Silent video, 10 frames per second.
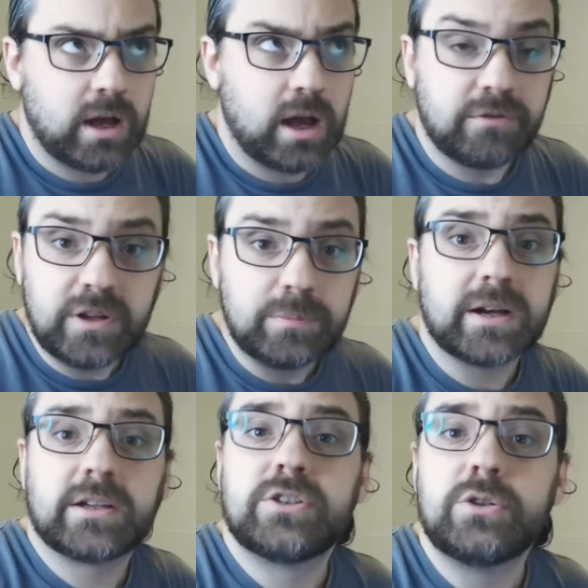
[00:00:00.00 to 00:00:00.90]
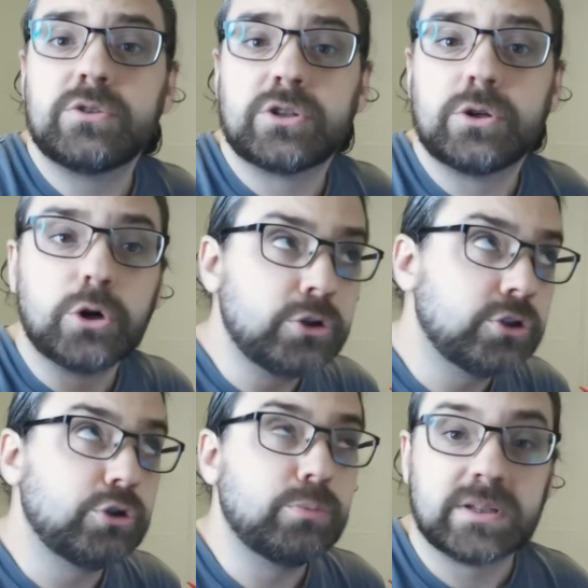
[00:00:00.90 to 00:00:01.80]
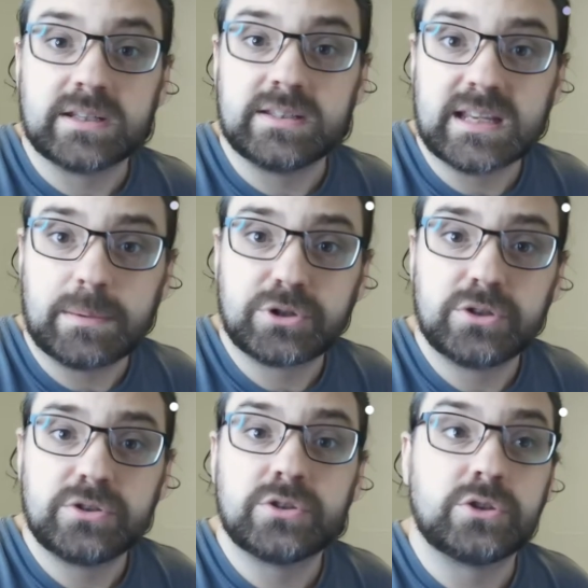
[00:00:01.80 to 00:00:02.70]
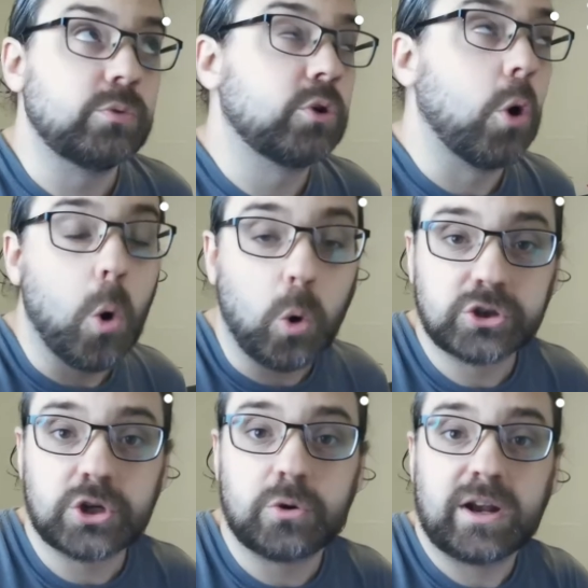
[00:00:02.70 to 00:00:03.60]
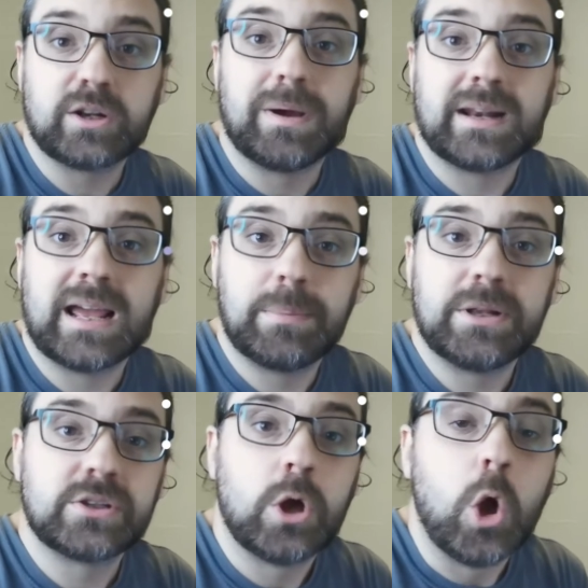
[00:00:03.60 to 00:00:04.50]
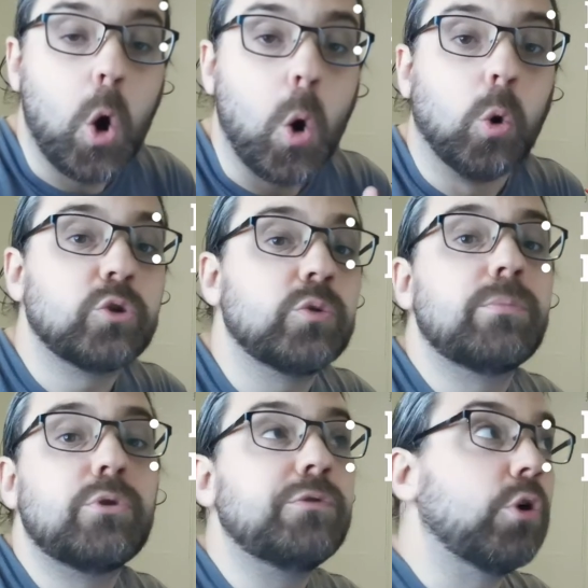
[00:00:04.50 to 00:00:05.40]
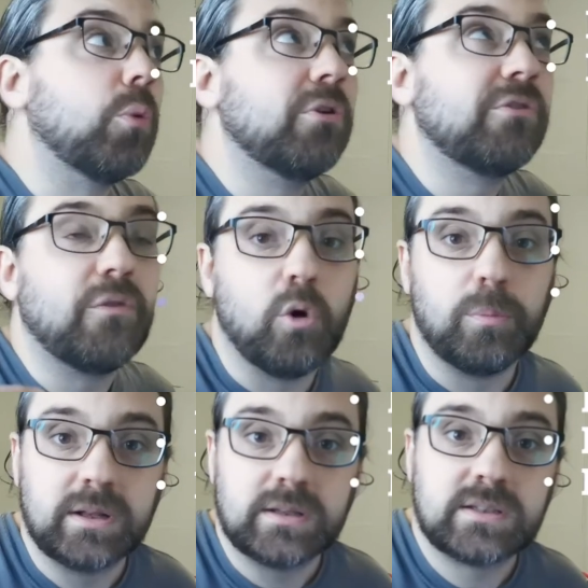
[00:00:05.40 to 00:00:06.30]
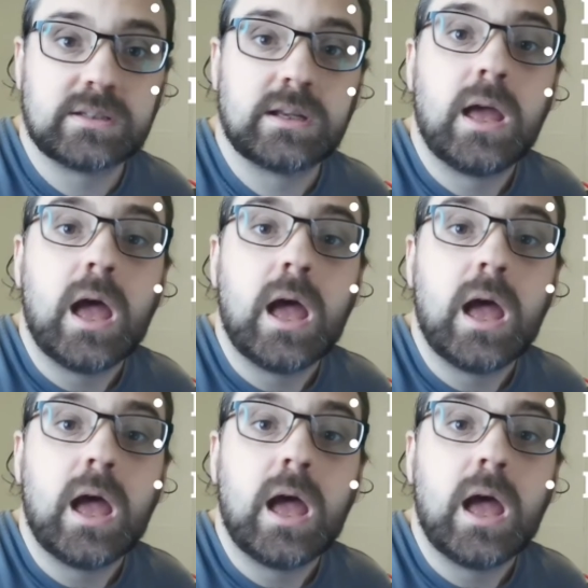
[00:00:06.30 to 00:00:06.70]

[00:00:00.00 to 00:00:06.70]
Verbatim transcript: Uh, feedback is used to undo misconceptions, to course correct bad habits, or to improve your performance.